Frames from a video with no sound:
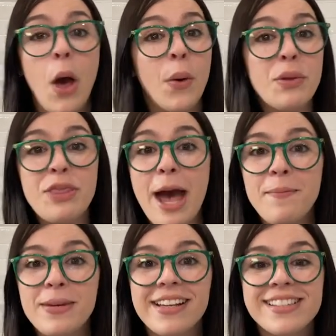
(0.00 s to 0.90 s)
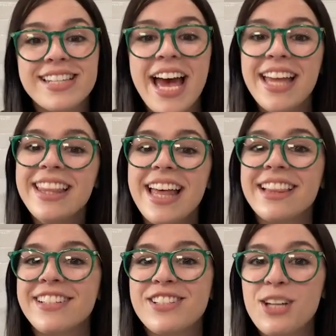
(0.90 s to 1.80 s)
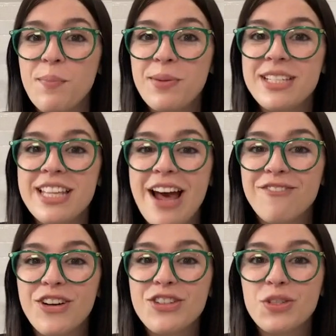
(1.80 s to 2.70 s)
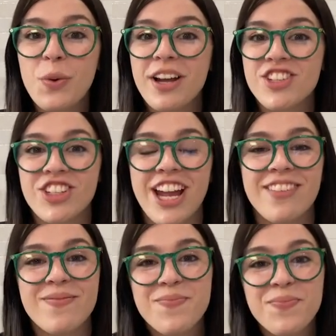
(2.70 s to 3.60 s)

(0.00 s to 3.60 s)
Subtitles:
With that being said, let's jump into that first question.